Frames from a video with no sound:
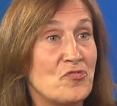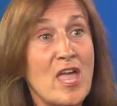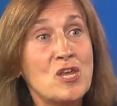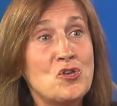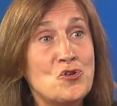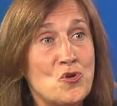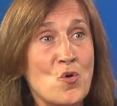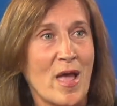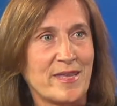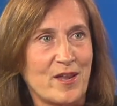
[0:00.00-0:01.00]
They
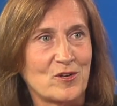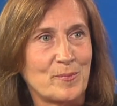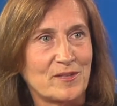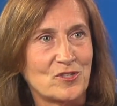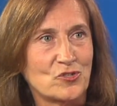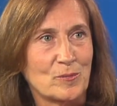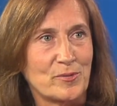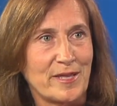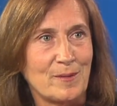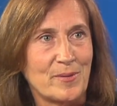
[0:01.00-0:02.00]
knew I cared about the
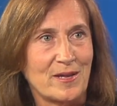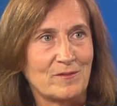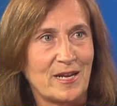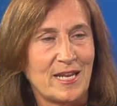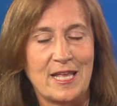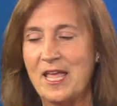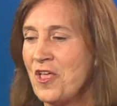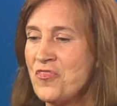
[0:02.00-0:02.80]
AAA bond rating.